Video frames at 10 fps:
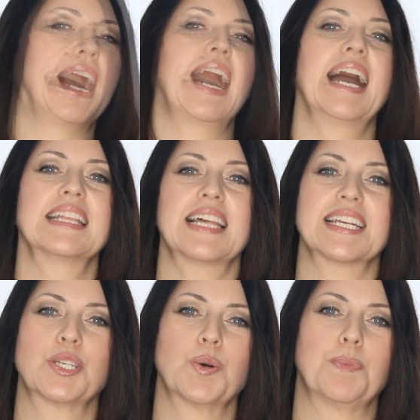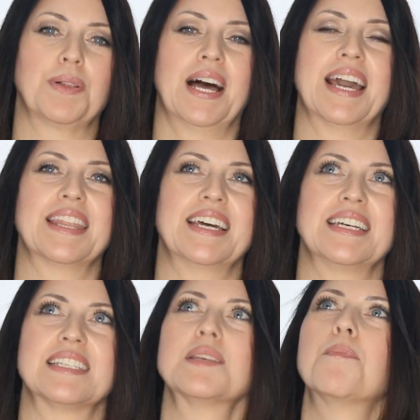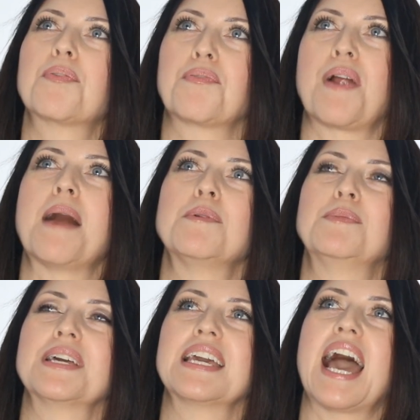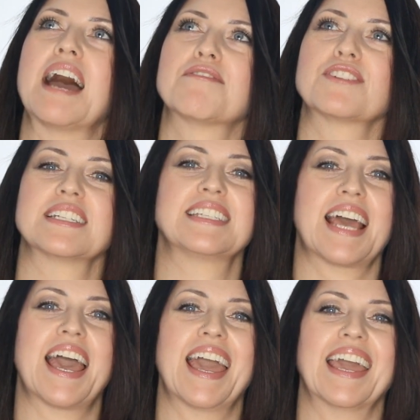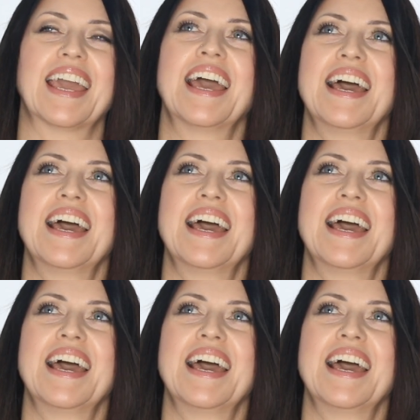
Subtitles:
I like to apply this probably every day